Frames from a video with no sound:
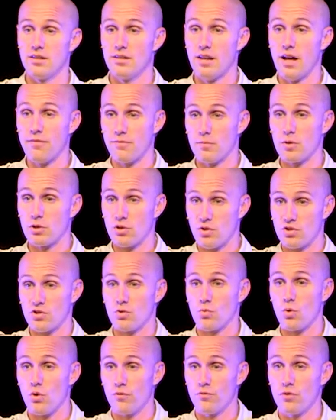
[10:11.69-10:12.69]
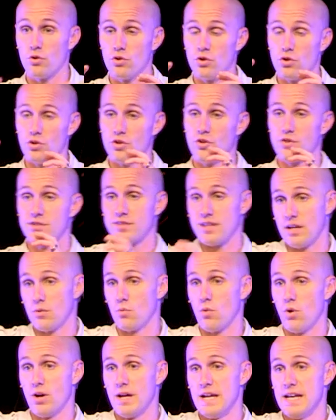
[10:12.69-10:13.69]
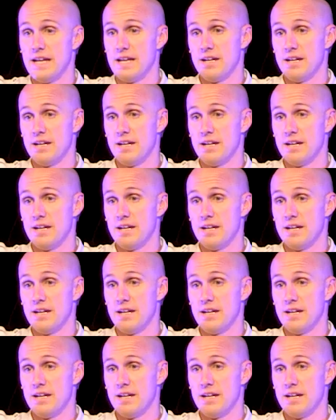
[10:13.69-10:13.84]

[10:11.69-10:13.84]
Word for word: not from a Christian worldview, you're saying, well,